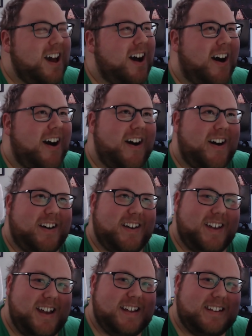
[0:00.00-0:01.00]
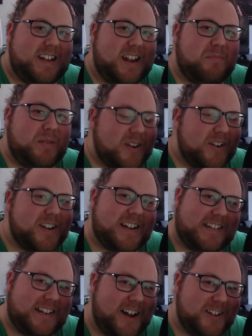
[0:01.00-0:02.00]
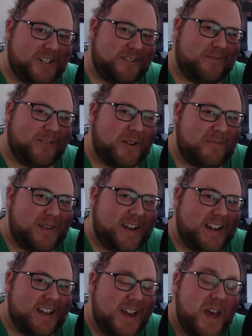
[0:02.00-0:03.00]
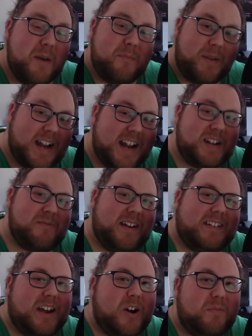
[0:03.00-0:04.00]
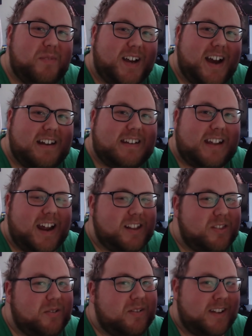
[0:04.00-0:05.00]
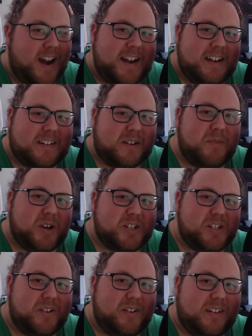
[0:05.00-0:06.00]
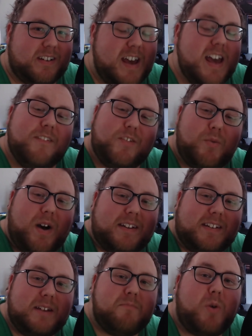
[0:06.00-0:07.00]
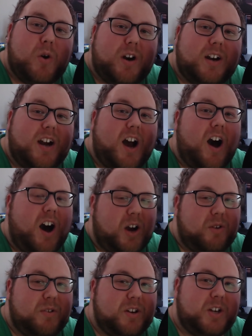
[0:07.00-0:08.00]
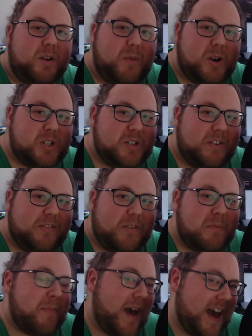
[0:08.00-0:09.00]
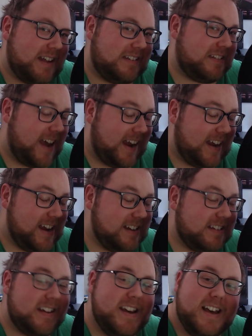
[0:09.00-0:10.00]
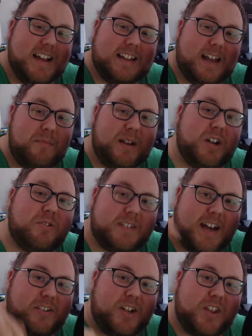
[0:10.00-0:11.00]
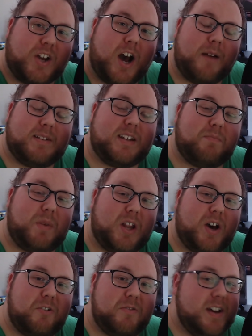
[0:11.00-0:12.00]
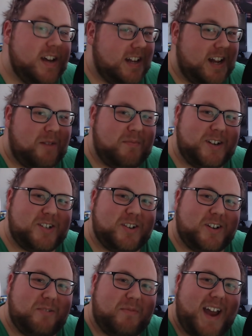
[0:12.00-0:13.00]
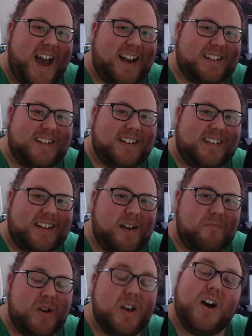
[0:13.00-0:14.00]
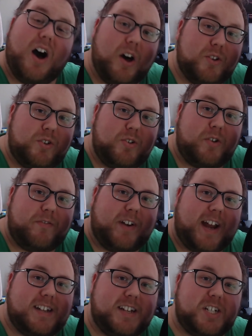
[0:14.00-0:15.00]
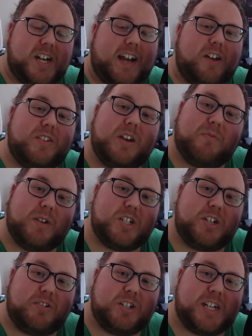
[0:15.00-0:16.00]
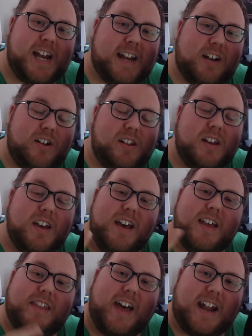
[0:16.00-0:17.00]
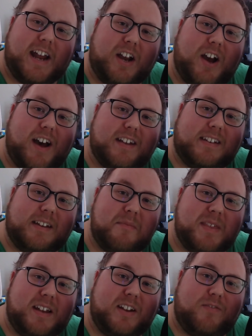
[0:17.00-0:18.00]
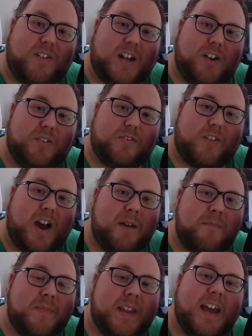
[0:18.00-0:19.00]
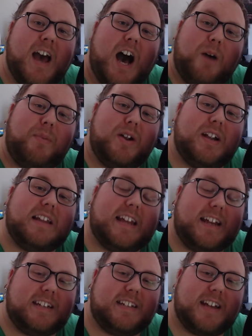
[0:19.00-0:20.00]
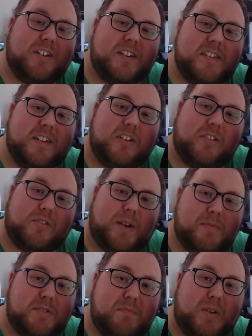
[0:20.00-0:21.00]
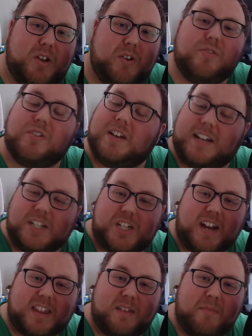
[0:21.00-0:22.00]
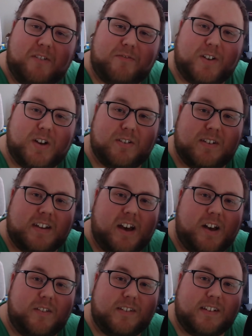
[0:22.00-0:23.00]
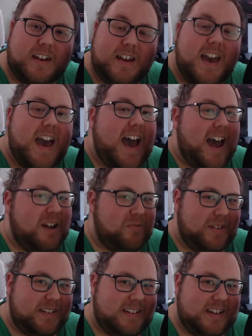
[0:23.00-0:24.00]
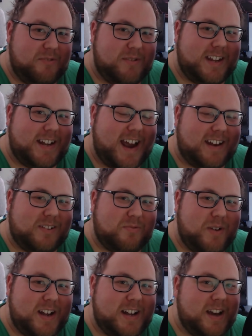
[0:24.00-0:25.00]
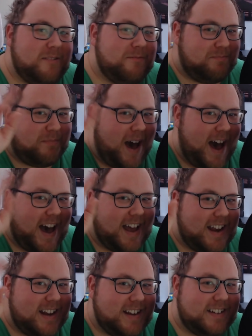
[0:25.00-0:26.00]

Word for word: Ah, oh, it's like pure nostalgia for me. But anyways, I hope you guys like those 90s commercials. If you want to see more awkward commercials from past decades, let me know down in the comments below and I'll be sure to react to some. Also, don't forget to check out the original channel that I got some of these videos from. I'll put a link down in the description below so you can check them out for yourselves. And we'll see you in the next one. Bye!